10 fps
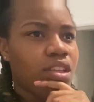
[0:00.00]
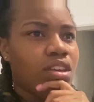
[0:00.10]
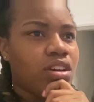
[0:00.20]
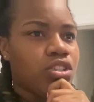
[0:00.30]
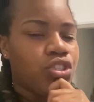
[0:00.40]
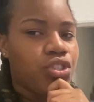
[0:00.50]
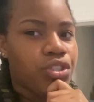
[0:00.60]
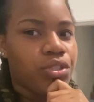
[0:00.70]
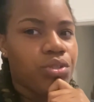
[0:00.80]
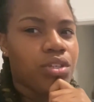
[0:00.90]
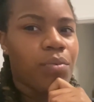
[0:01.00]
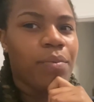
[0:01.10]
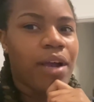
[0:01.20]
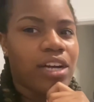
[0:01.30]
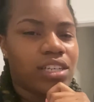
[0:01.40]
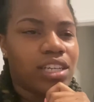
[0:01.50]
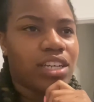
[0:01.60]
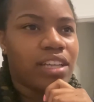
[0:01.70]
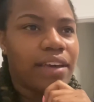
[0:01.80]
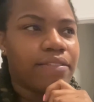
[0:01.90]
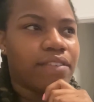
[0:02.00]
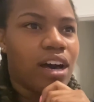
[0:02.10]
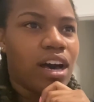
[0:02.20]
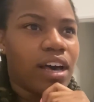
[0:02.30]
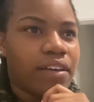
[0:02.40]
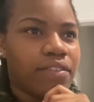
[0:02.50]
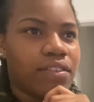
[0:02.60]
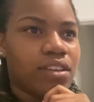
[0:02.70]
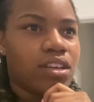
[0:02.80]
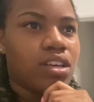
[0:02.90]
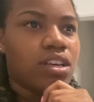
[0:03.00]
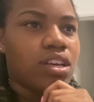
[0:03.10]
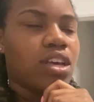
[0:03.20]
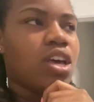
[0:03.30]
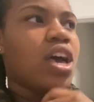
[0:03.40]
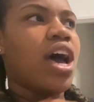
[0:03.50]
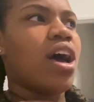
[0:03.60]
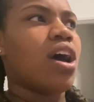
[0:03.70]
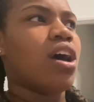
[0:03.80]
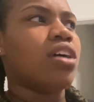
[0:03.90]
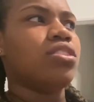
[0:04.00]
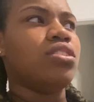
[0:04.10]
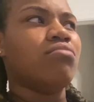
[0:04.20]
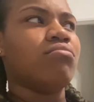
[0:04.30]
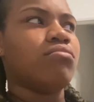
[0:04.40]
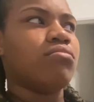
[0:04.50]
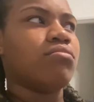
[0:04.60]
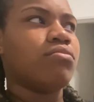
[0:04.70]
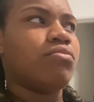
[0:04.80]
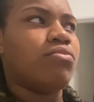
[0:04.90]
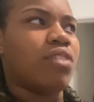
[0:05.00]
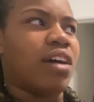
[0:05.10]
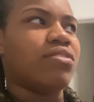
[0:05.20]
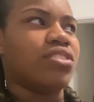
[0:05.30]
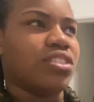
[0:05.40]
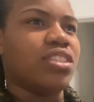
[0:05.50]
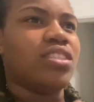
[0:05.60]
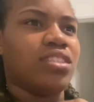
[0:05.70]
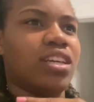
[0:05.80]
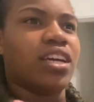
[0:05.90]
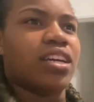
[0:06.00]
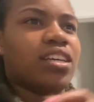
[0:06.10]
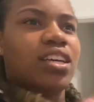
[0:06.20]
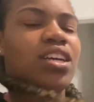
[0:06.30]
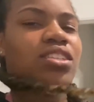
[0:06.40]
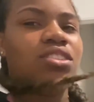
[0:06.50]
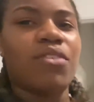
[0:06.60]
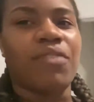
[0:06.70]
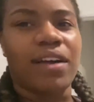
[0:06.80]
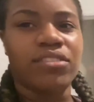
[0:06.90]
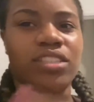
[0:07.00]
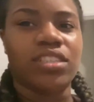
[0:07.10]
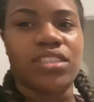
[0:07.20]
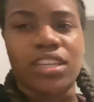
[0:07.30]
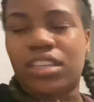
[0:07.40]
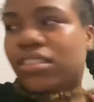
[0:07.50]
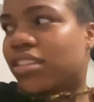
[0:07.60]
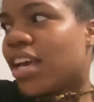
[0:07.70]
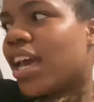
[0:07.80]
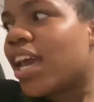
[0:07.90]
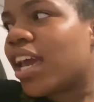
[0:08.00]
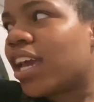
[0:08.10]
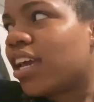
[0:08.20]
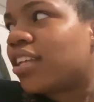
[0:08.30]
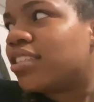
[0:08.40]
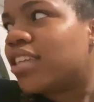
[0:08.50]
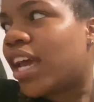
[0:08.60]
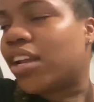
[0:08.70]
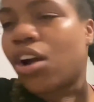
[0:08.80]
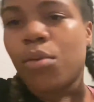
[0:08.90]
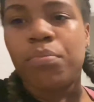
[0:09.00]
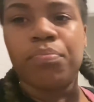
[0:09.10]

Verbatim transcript: Probably. True. So we're probably gonna get there like five. Yeah, like five thirty. Mm, five thirty. Yeah. So five thirty six, and then our.